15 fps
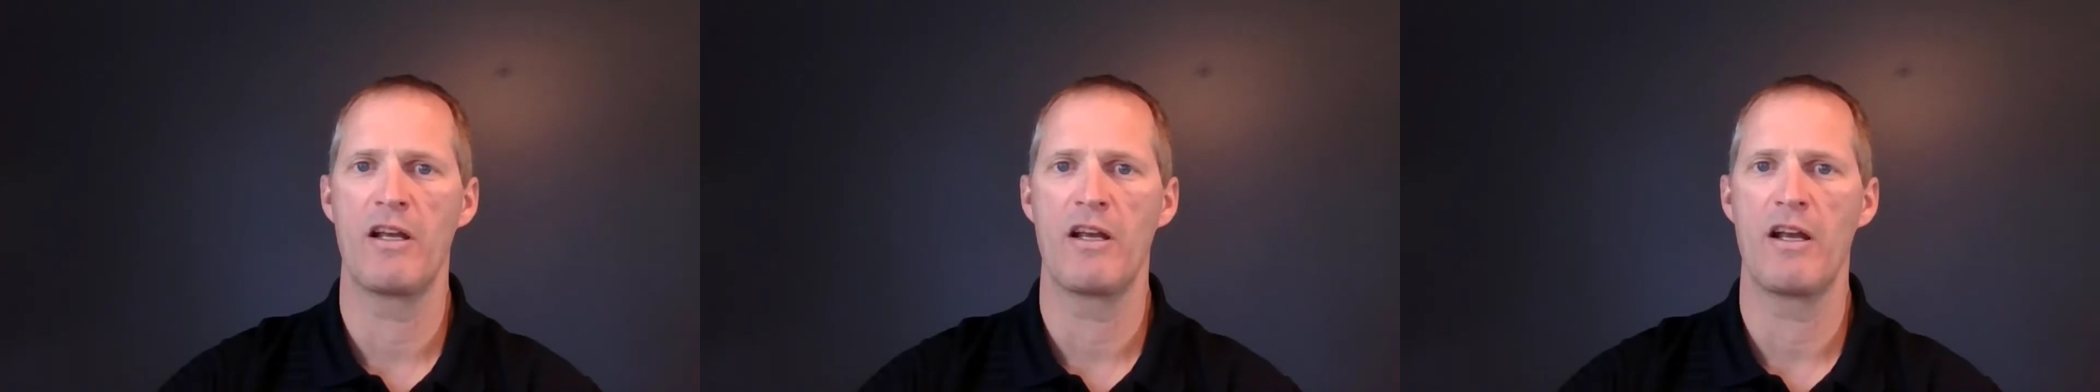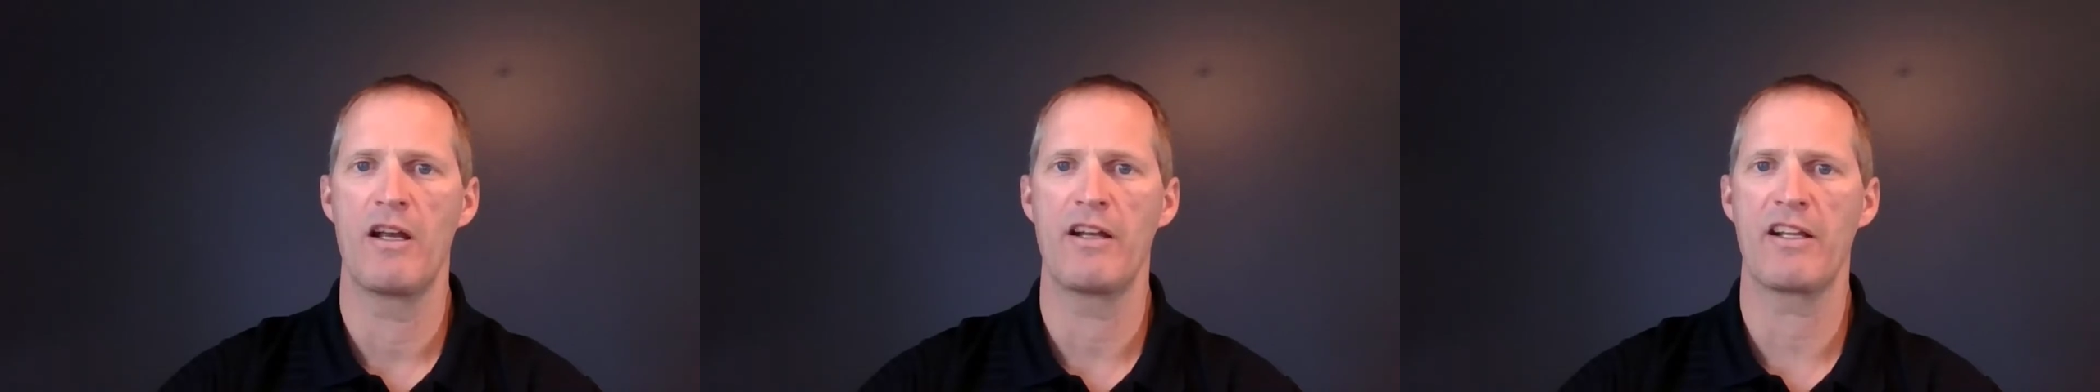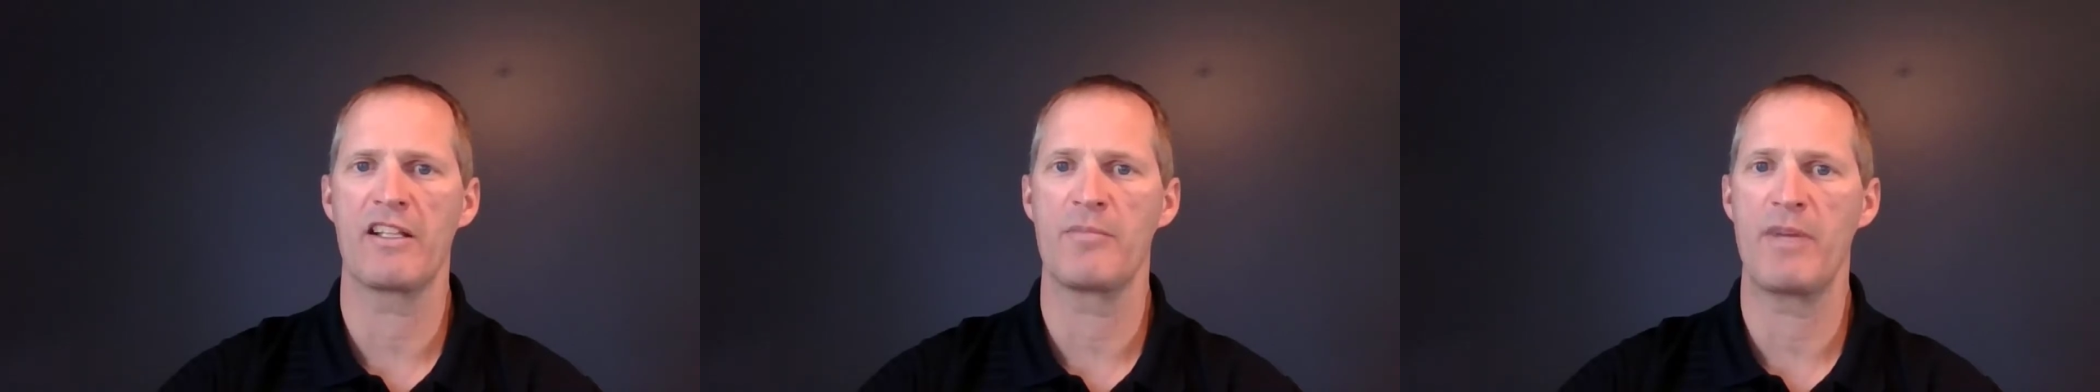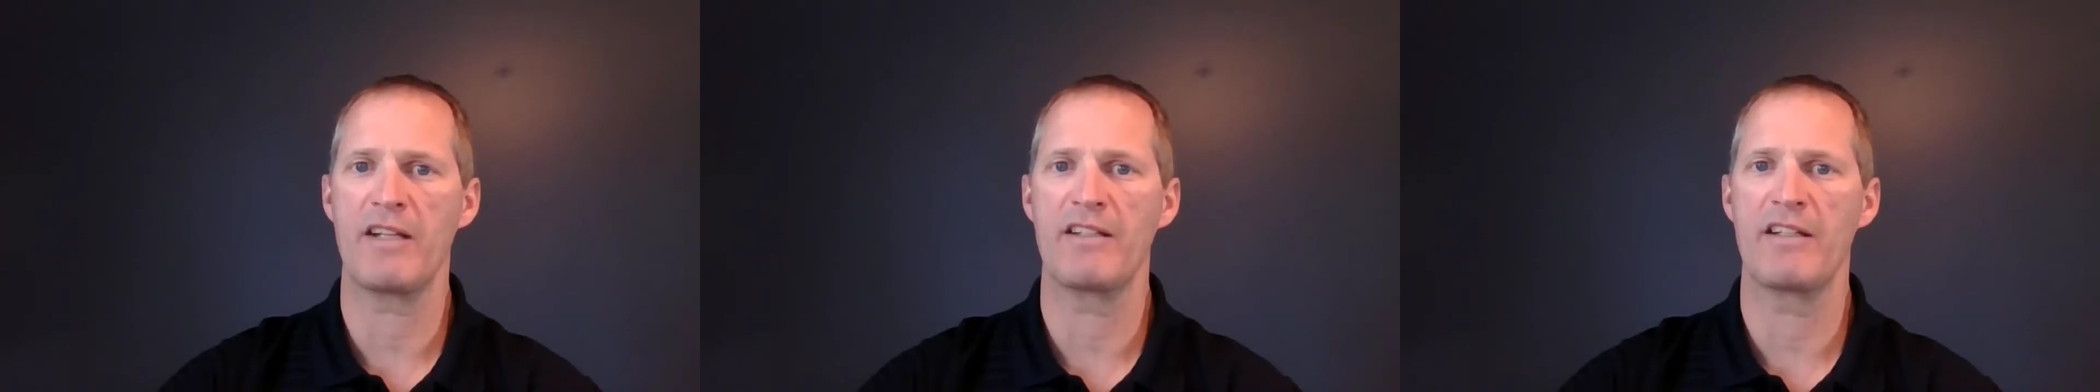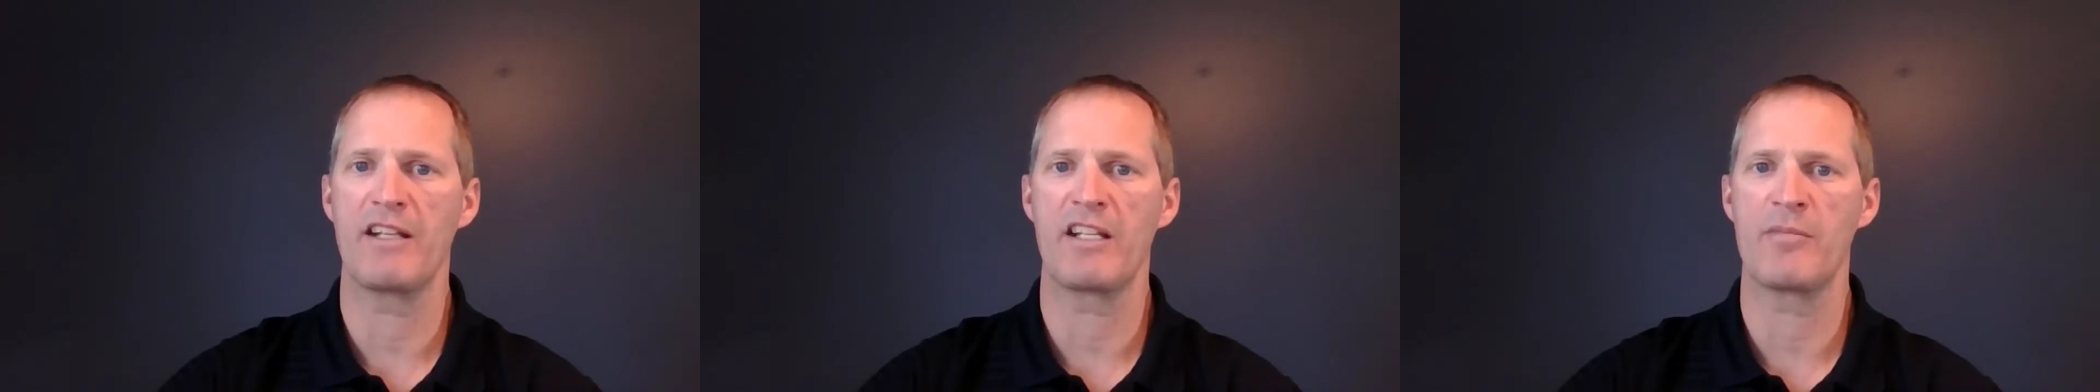
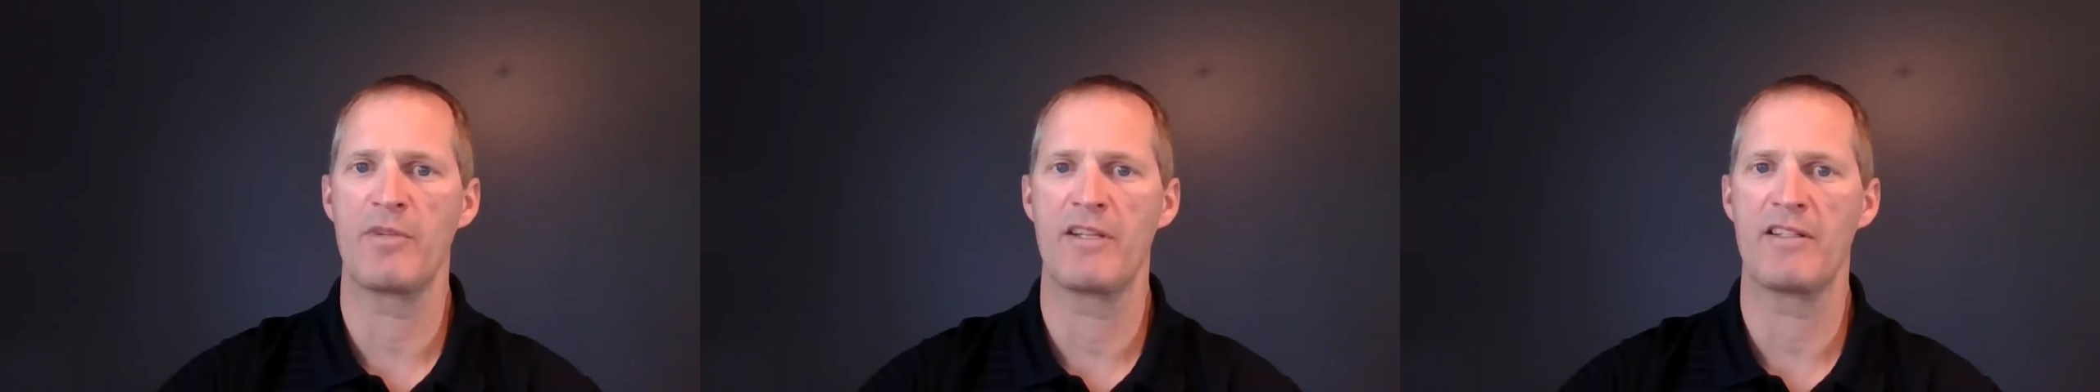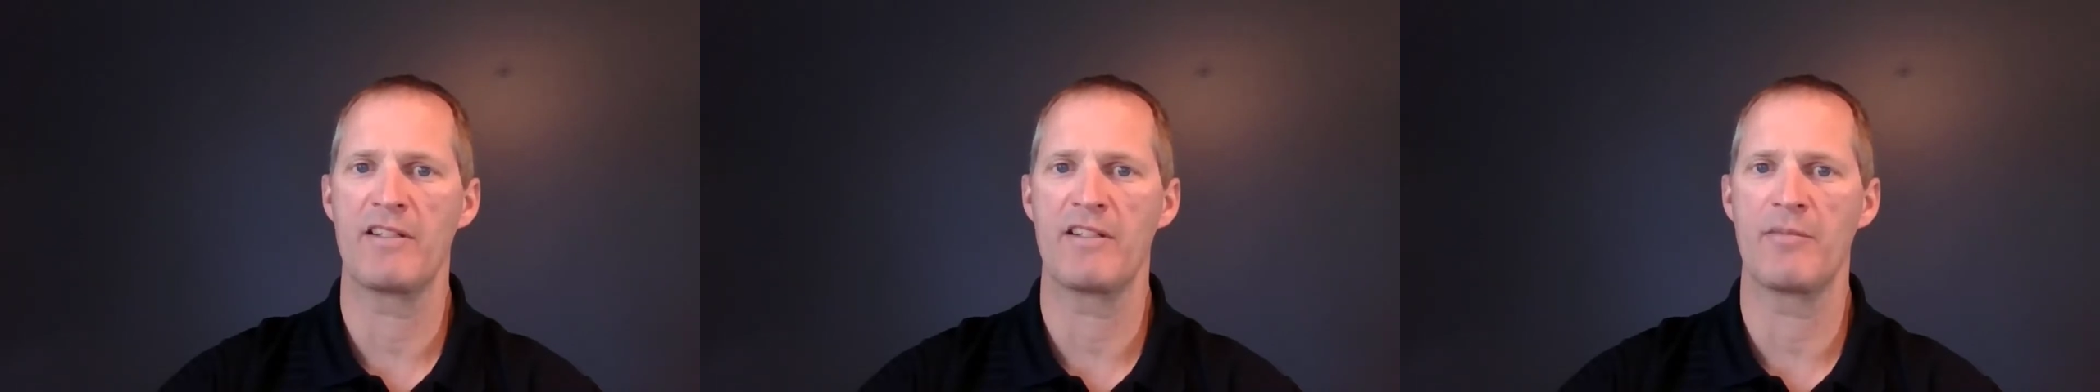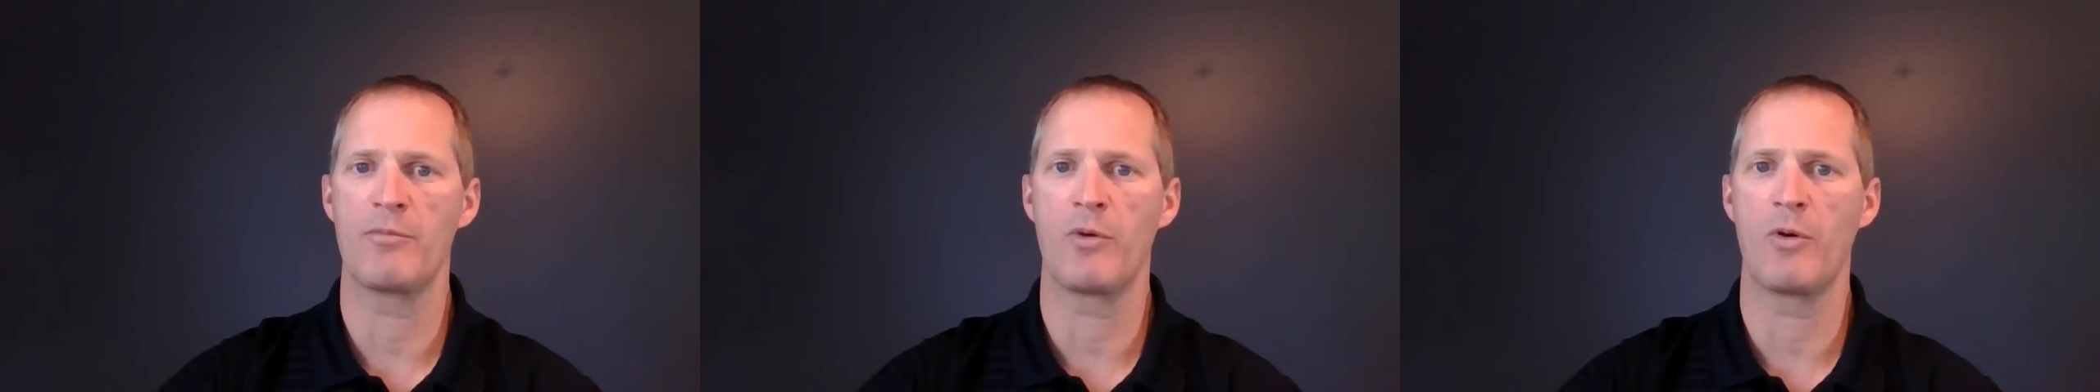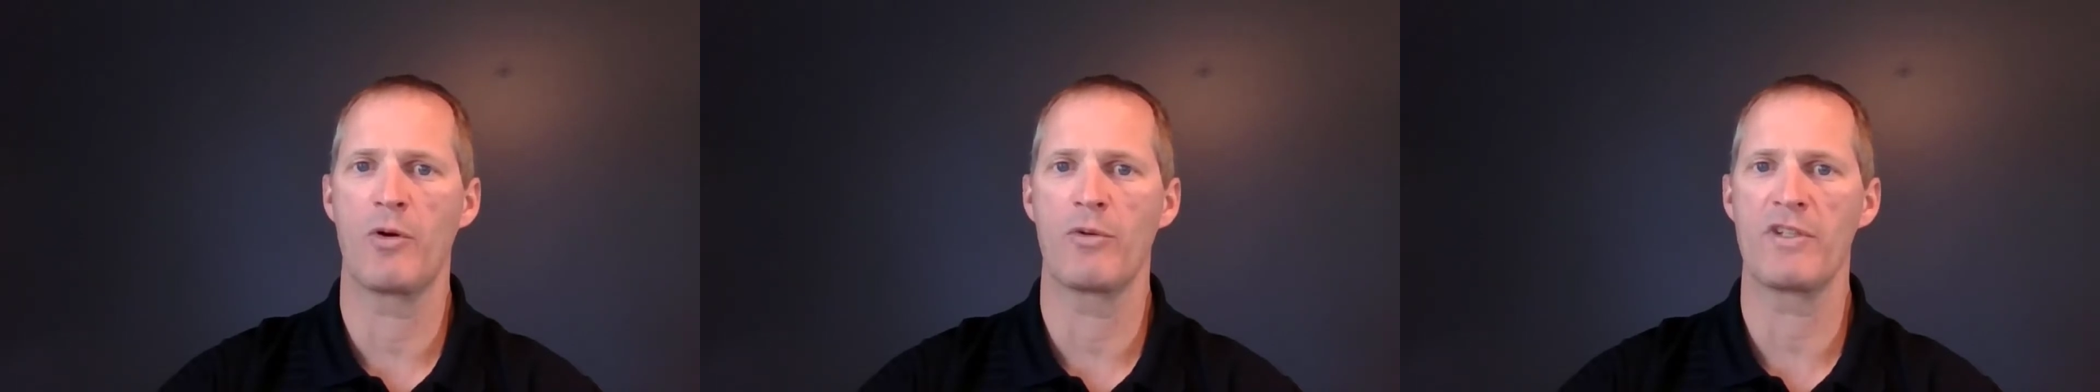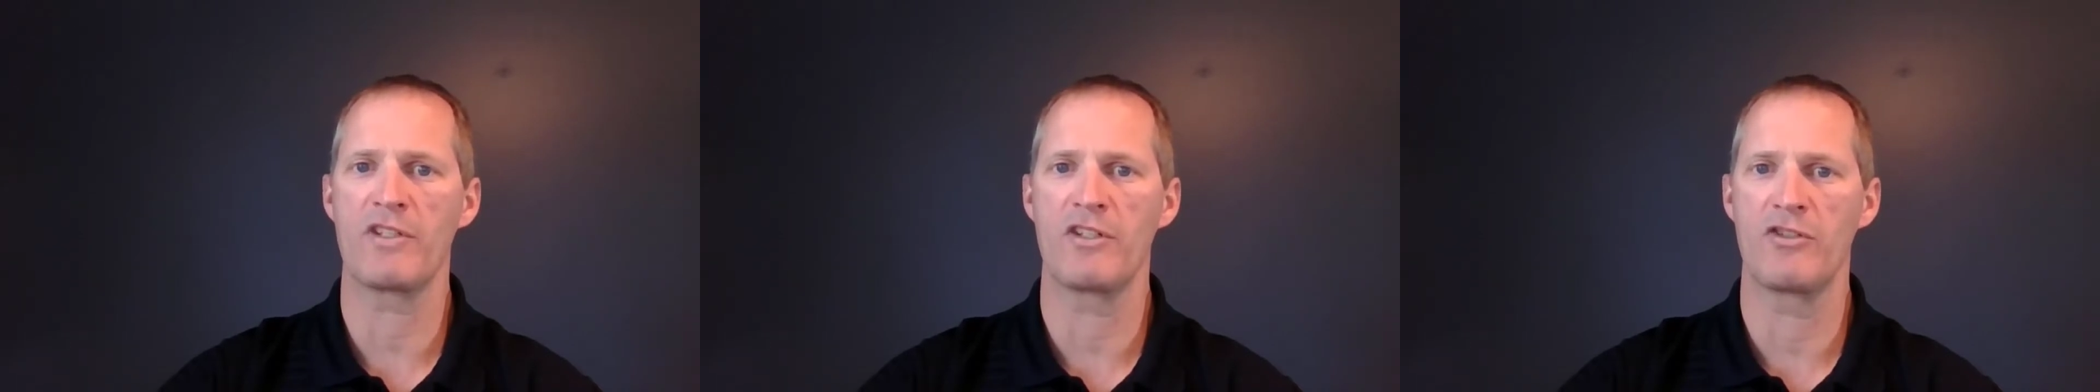unexpected expenses and poor risk